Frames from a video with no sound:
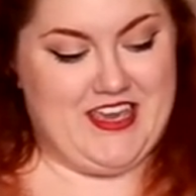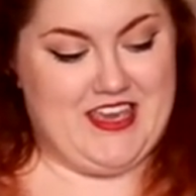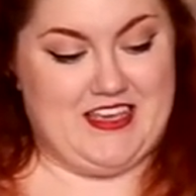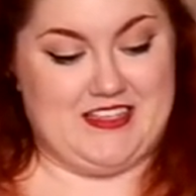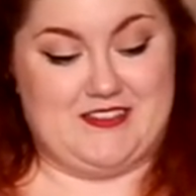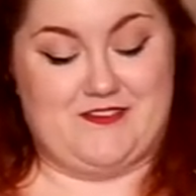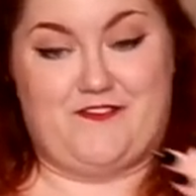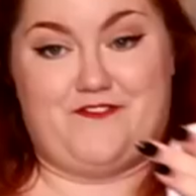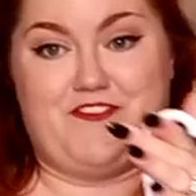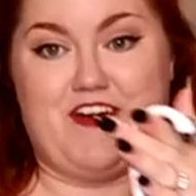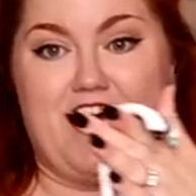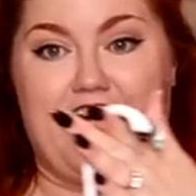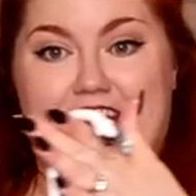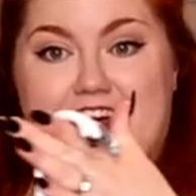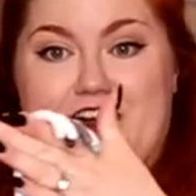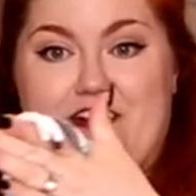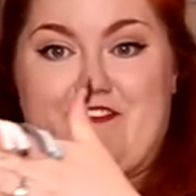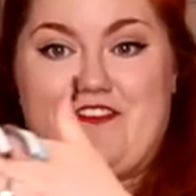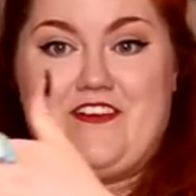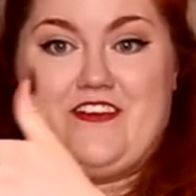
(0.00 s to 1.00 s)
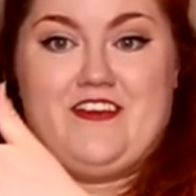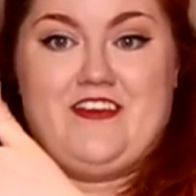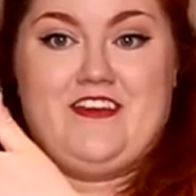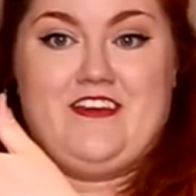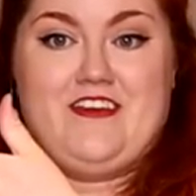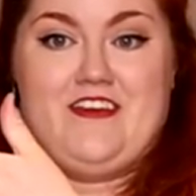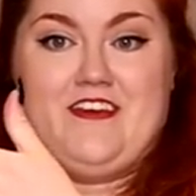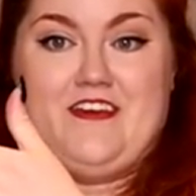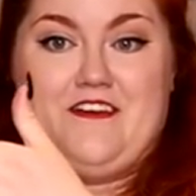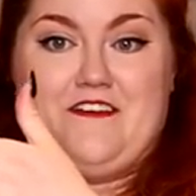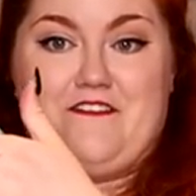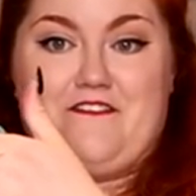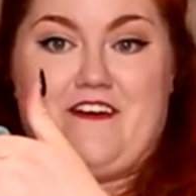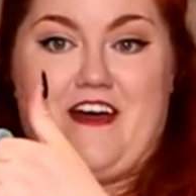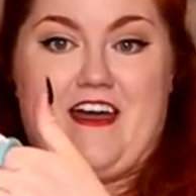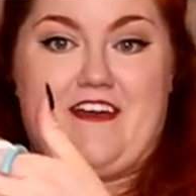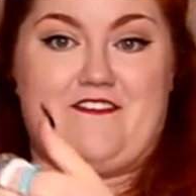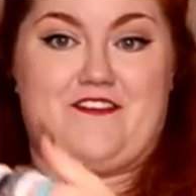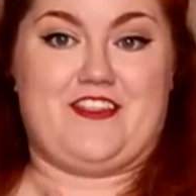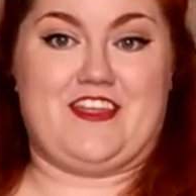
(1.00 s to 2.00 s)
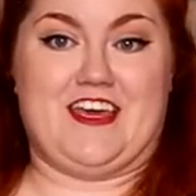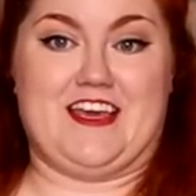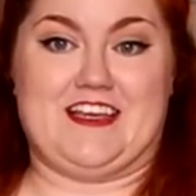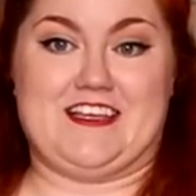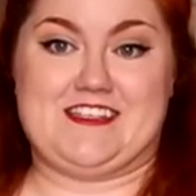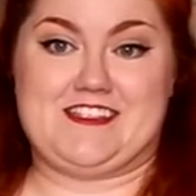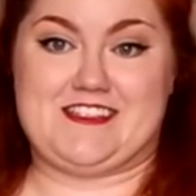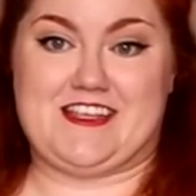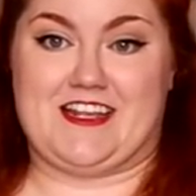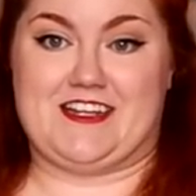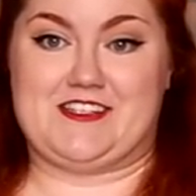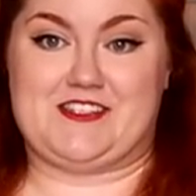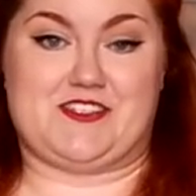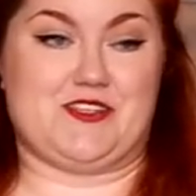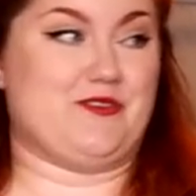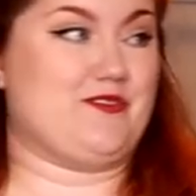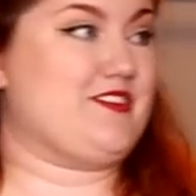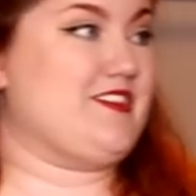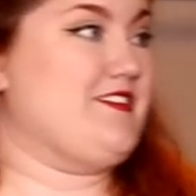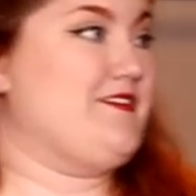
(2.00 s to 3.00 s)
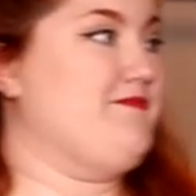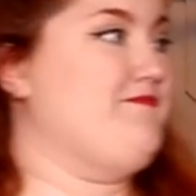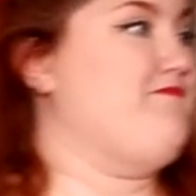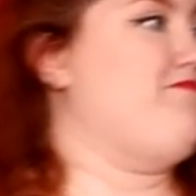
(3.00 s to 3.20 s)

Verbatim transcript: He has five five things and a suit.